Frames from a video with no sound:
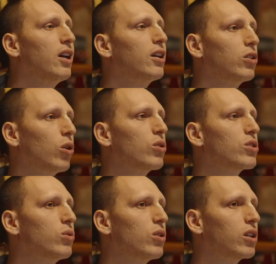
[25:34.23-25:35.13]
Those
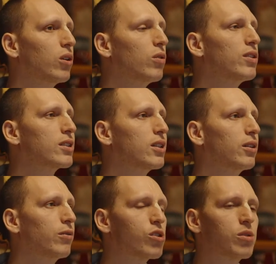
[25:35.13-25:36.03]
who are always
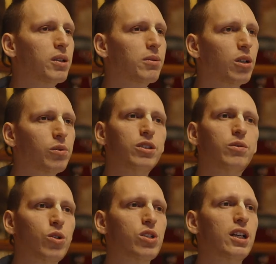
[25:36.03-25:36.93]
worshipping love and
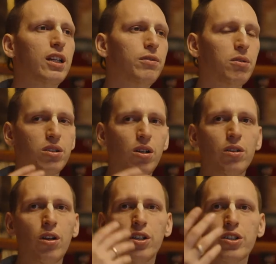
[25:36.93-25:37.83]
devotion, I give them total
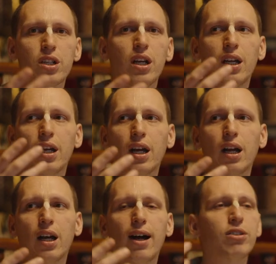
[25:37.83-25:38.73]
knowledge,
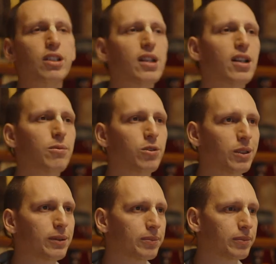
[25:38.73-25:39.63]
how they can come to me.
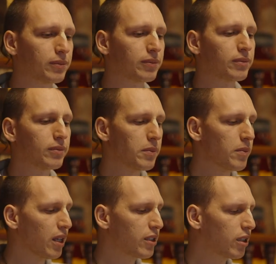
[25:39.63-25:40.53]

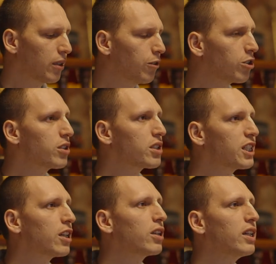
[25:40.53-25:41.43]
So if you're
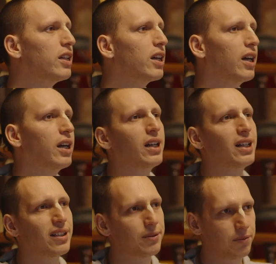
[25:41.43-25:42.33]
sincerely
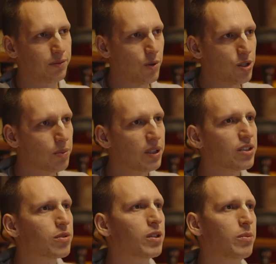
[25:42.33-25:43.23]
worshipping the
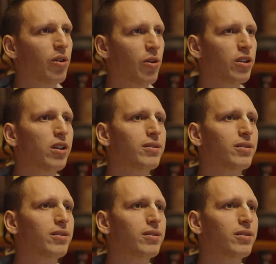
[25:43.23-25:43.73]
Supreme Lord,